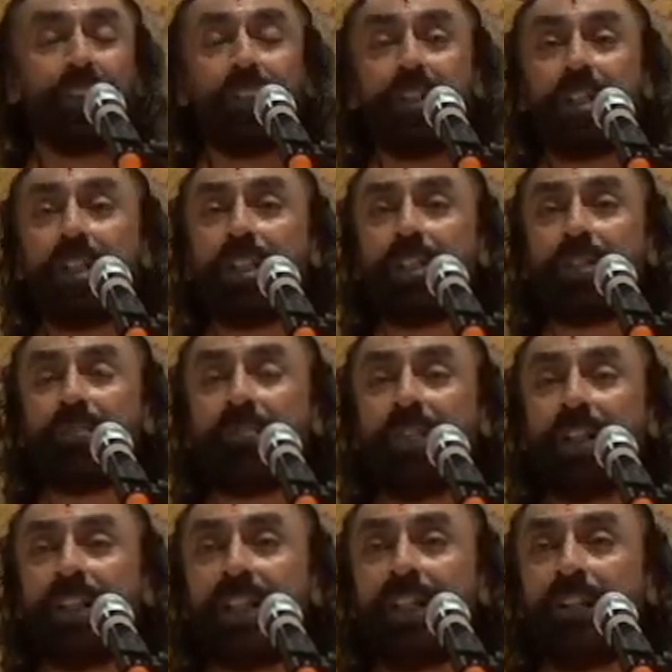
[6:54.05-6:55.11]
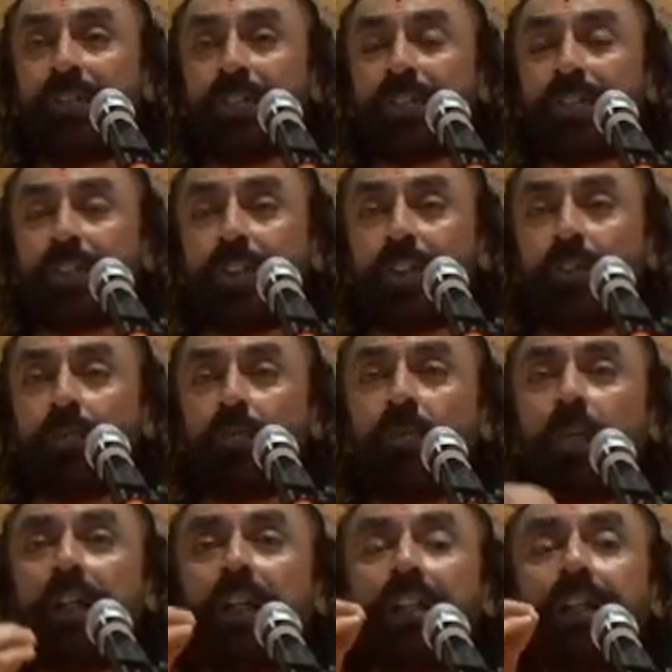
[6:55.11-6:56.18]
These beliefs
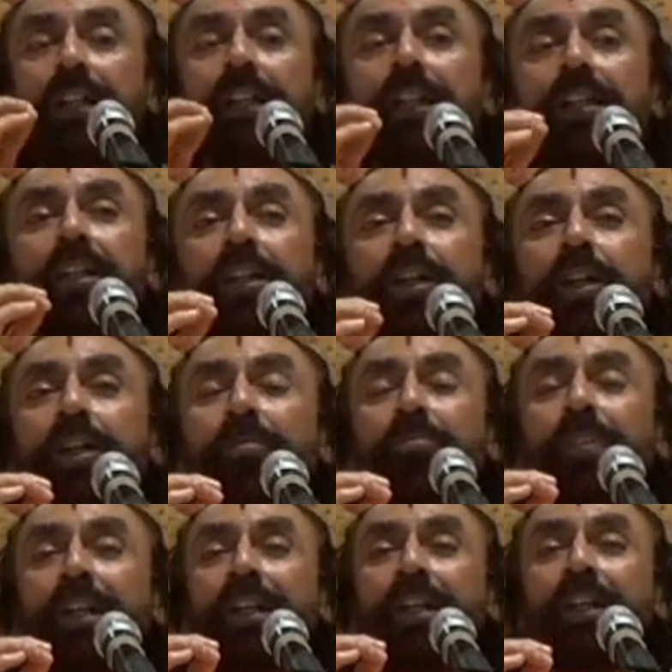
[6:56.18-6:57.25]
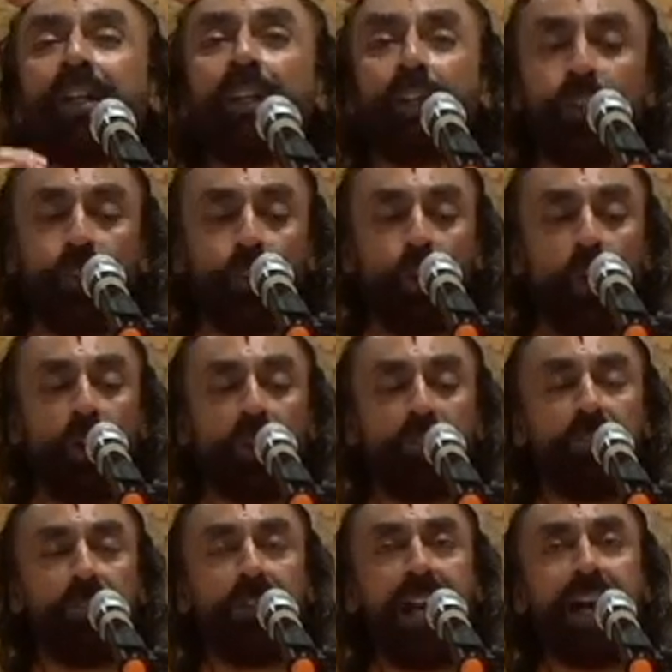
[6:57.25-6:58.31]
will determine your
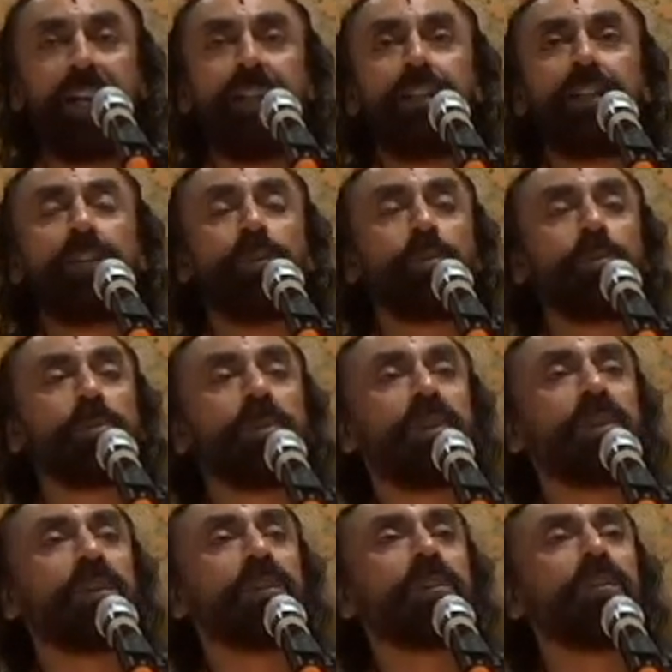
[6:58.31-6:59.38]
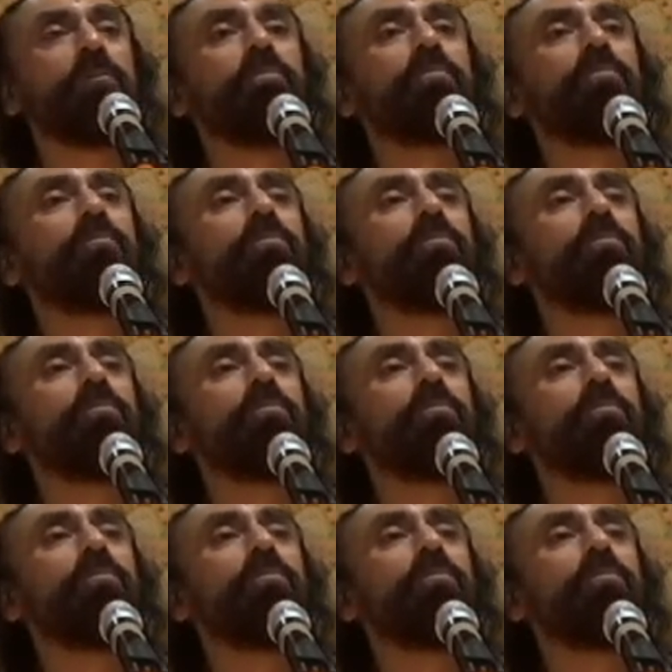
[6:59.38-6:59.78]
value system.